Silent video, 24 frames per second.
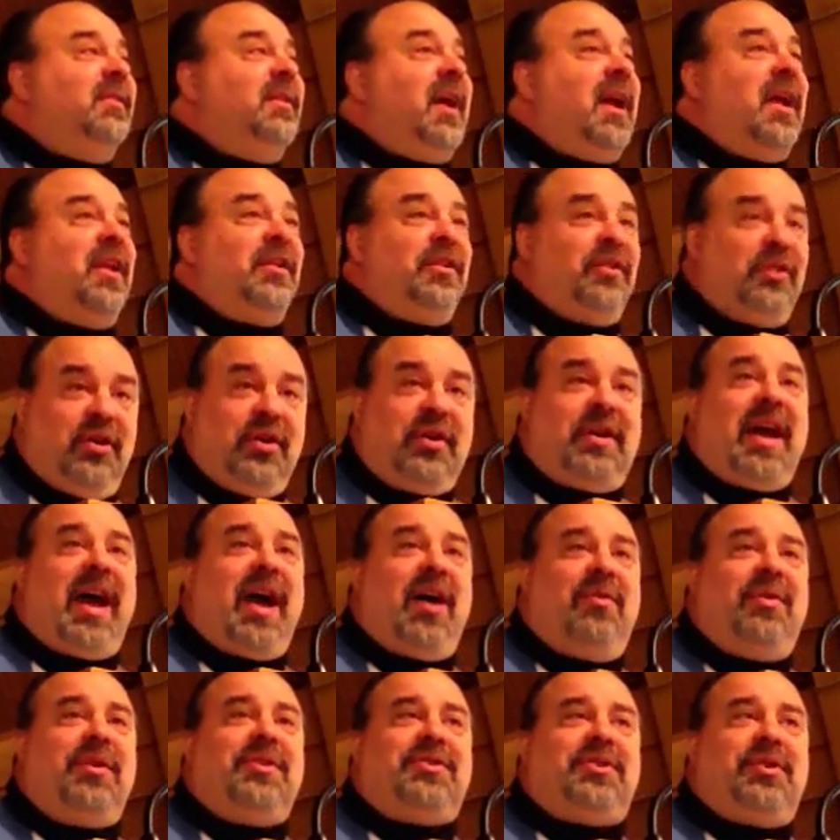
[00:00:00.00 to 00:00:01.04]
and look
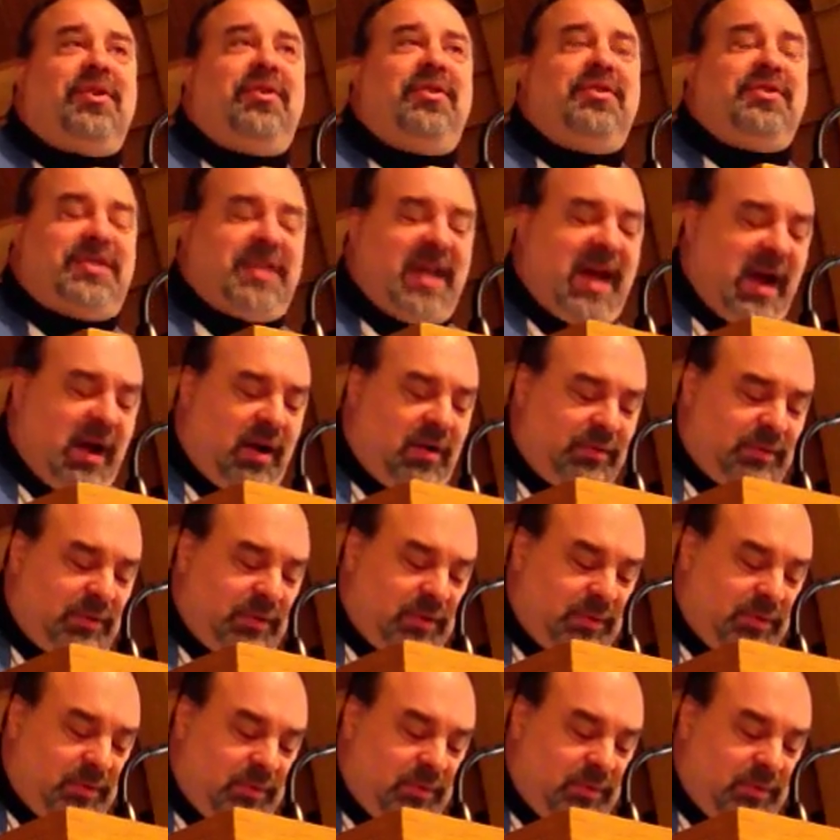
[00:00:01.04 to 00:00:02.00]
how it turns out.